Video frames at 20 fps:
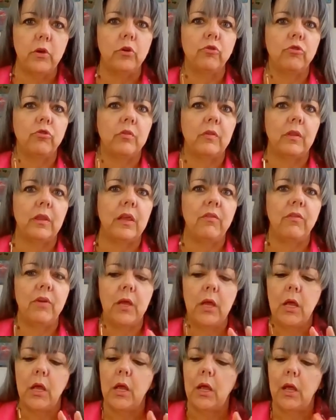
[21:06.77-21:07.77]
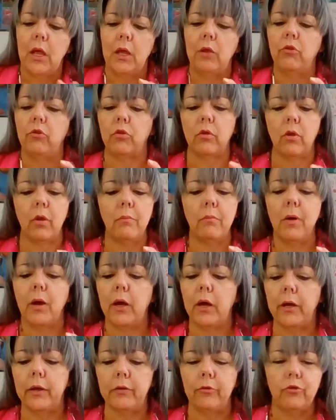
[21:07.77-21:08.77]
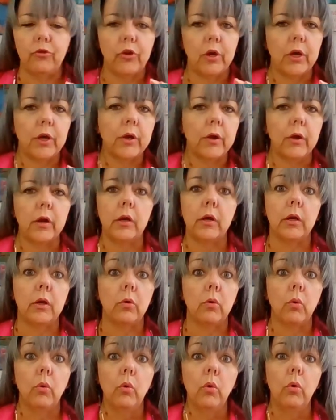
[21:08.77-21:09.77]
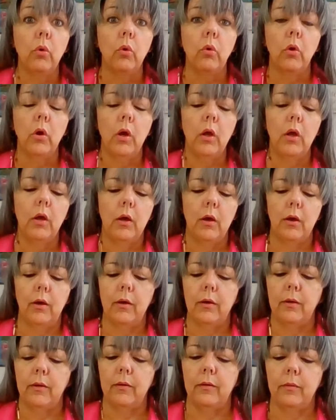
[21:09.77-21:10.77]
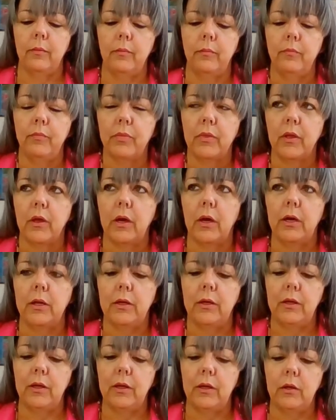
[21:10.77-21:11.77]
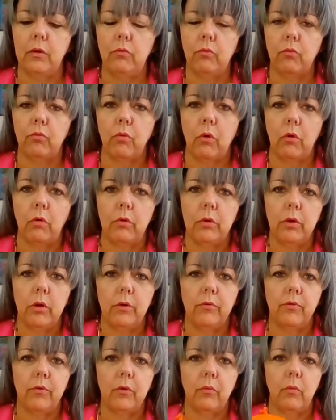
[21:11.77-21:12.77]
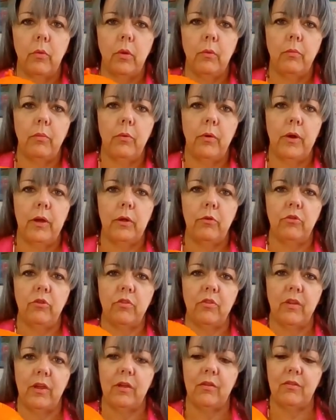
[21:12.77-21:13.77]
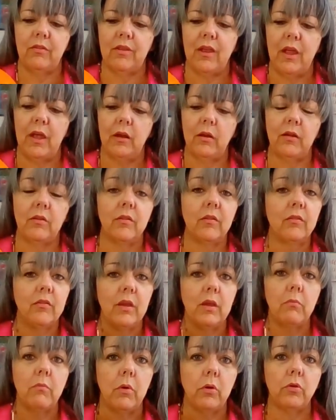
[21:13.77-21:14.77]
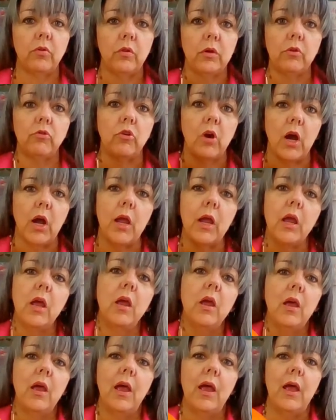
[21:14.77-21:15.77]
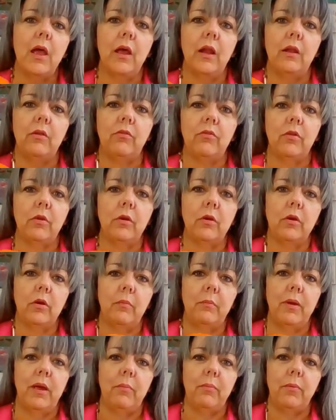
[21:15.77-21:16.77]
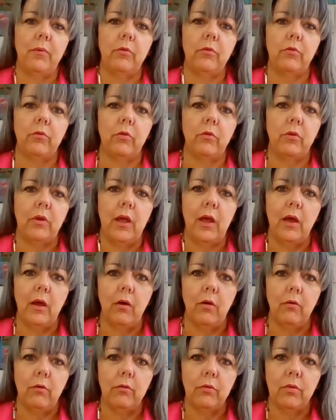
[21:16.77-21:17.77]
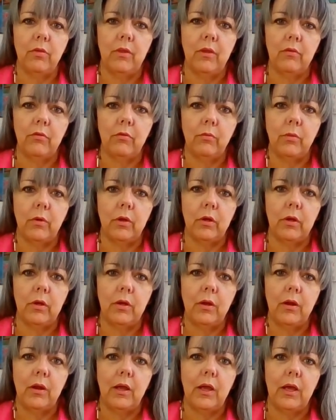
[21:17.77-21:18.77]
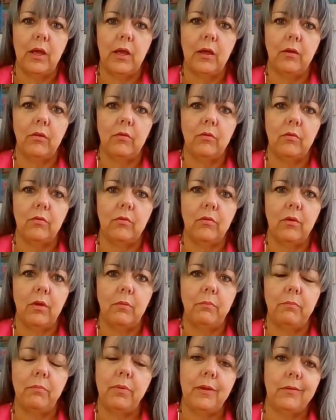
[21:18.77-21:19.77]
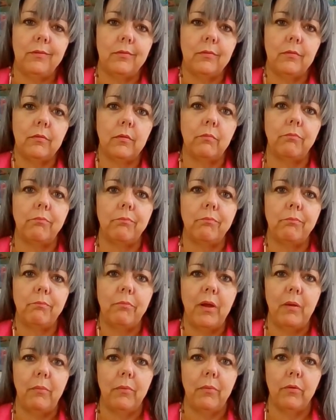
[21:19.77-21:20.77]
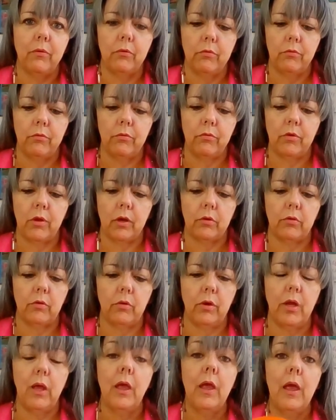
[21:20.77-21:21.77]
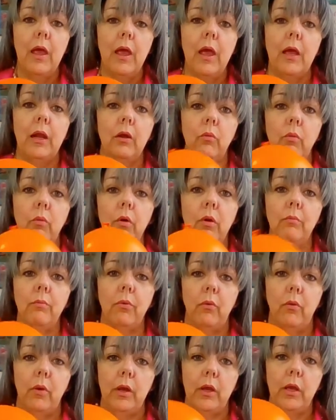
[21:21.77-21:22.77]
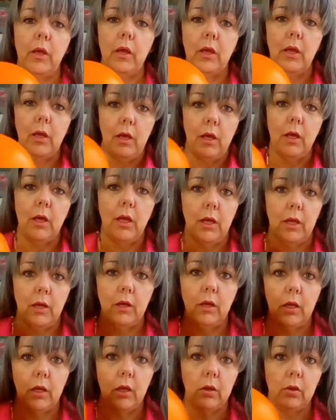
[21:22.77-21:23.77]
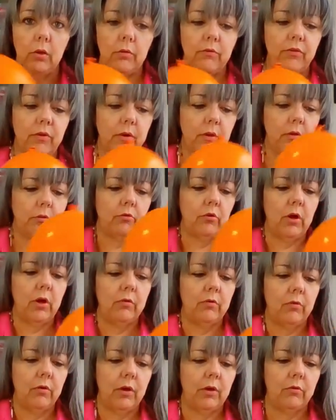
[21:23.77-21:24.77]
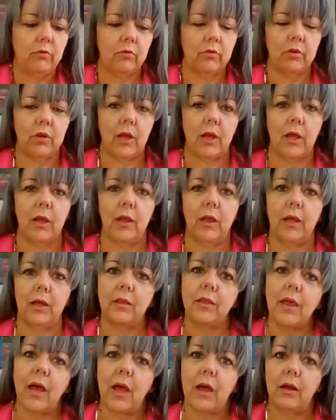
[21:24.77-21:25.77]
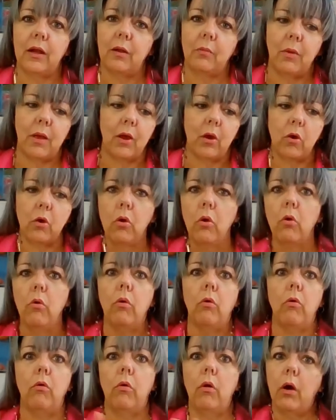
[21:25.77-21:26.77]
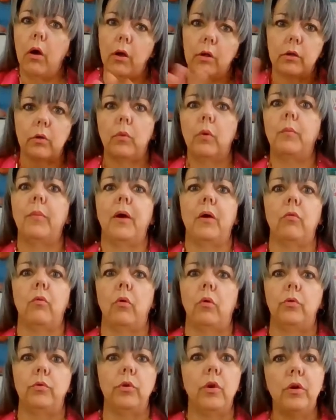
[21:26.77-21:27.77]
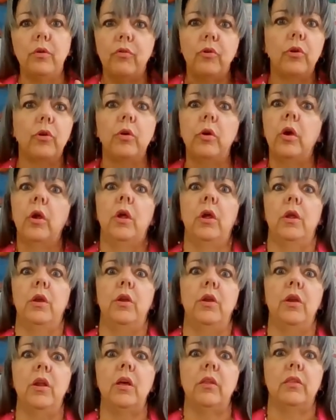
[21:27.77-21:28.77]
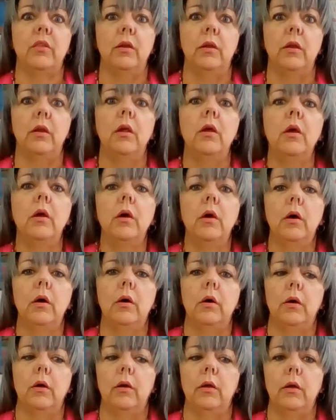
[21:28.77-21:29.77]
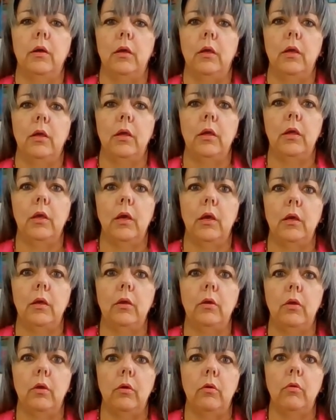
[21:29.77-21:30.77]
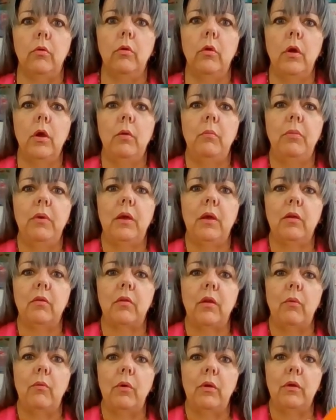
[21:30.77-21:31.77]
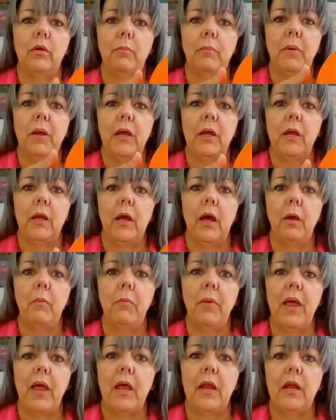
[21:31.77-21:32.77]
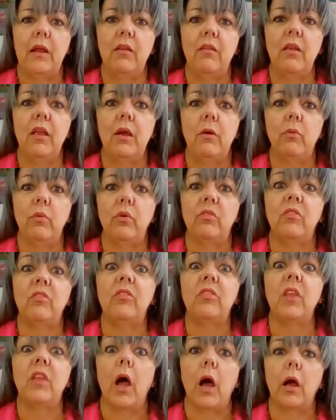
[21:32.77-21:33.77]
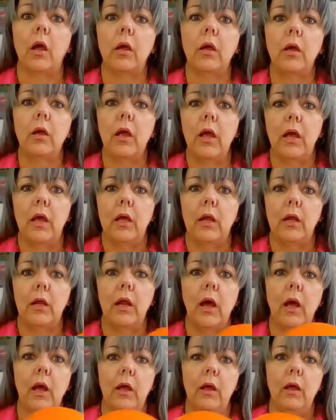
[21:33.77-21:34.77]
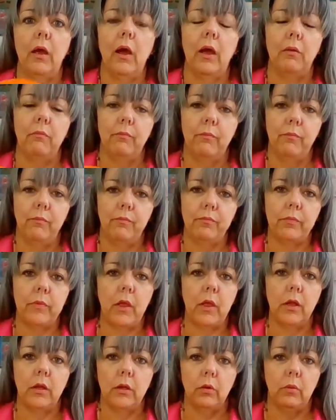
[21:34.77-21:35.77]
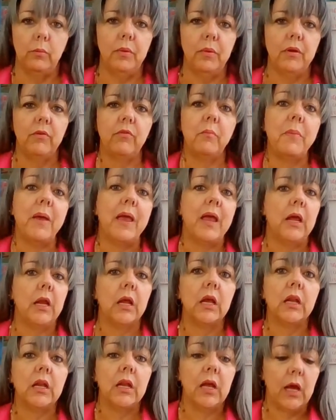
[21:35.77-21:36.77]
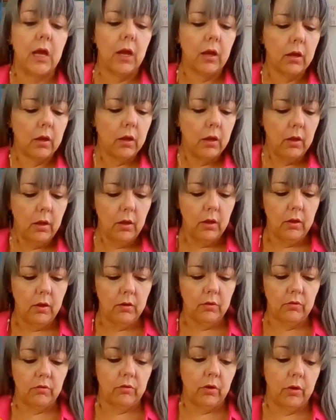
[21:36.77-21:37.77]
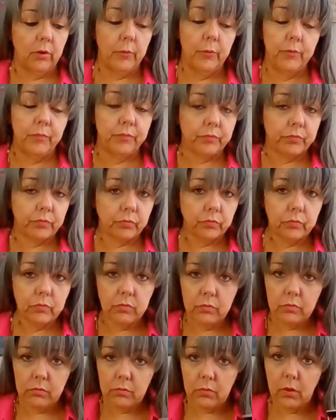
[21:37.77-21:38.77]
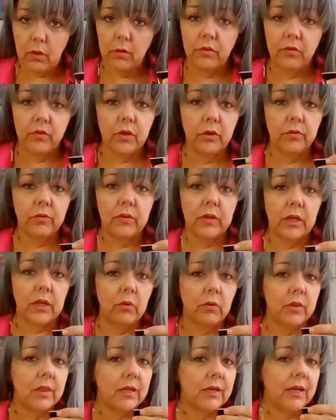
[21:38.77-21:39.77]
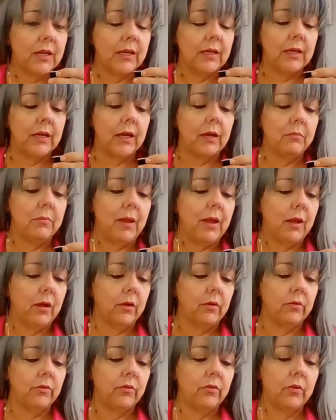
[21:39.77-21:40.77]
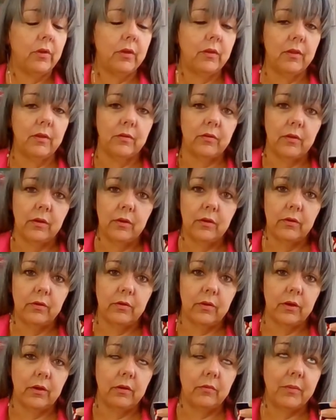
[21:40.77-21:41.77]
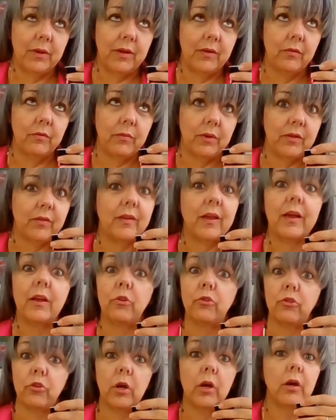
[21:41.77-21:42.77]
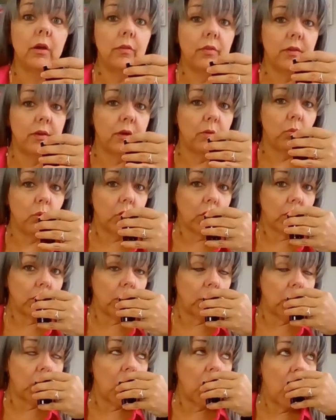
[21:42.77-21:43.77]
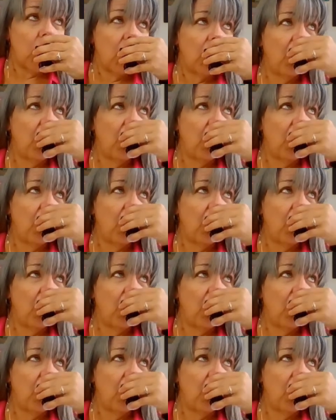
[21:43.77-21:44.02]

You can just leave it and just come by and check on it. Cool. I did roll it over at one point and just let it stand because it seemed mostly dry, and I stood it on paper. So now this one has a piece of paper stuck to it, and at one point, again, it looked fairly dry, so I stuck it like that. And I'm like, cool, I want to worry about rolling over, nothing. Yeah, you do, because I went to pick it up and it was stuck, and I a little bit of a panic attack. So still sticking with the 99 mangoes. This is my second shot that I'm working on.